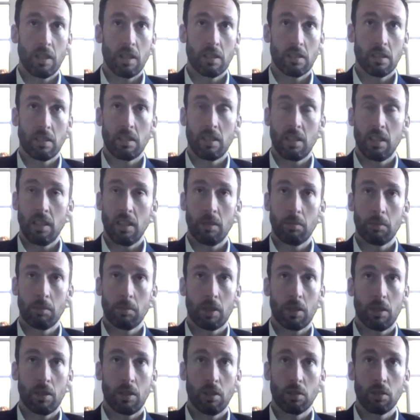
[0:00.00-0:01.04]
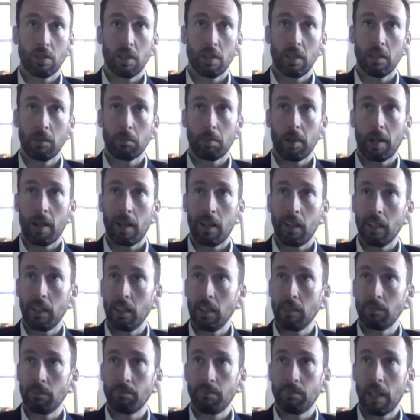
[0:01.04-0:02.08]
as a team, closing probably,